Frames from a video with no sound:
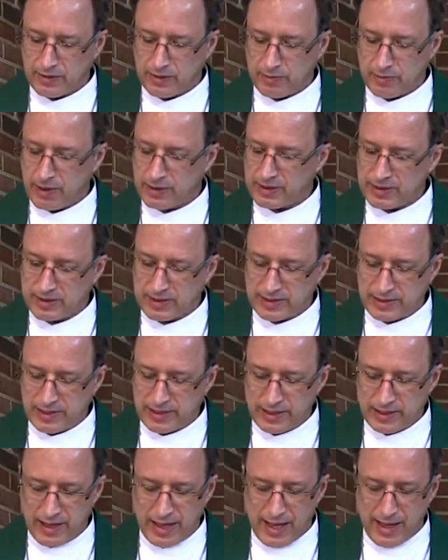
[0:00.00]
But to
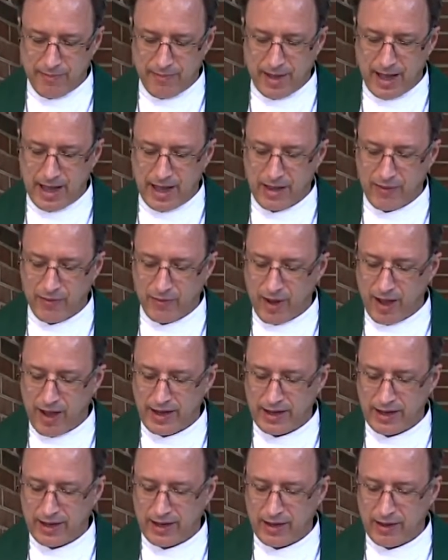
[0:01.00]
sit at my right
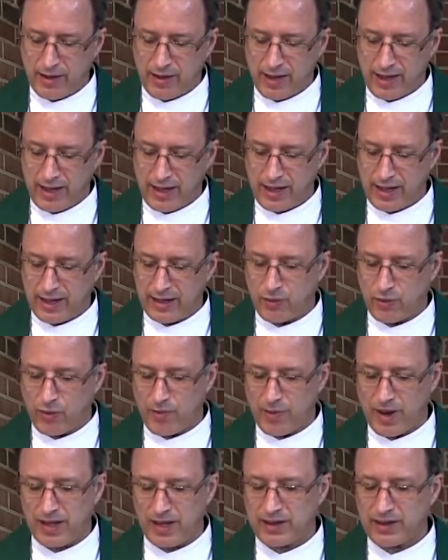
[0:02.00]
hand or
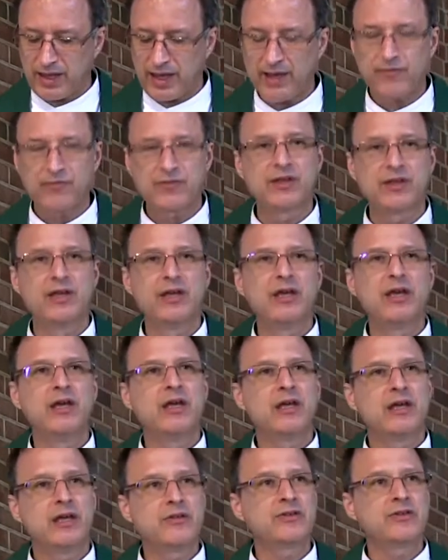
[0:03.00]
my left
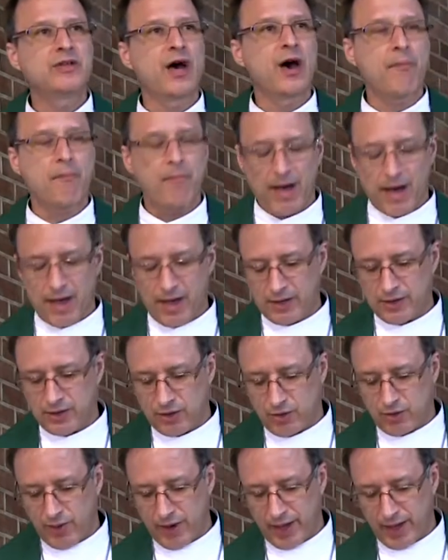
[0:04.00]
is not mine to
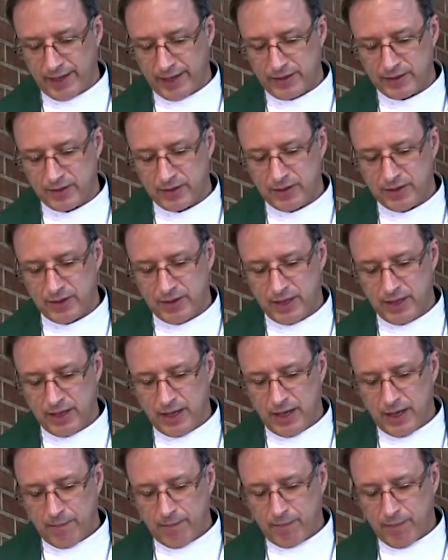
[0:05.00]
grant,
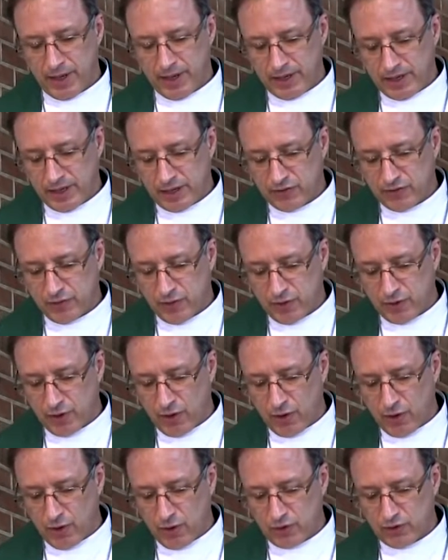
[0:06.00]
but it is for
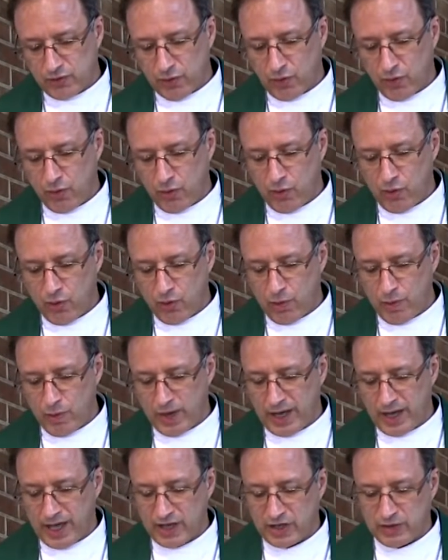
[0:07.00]
those for whom it
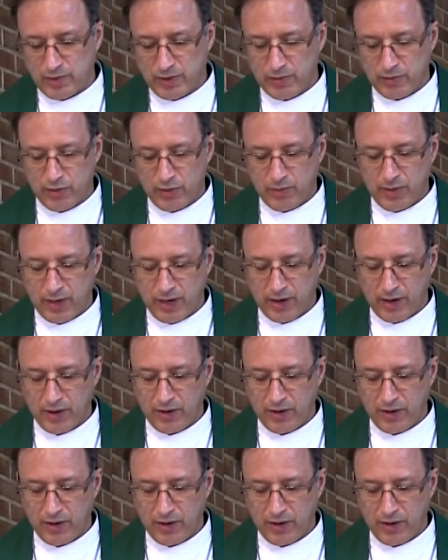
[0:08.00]
has been prepared."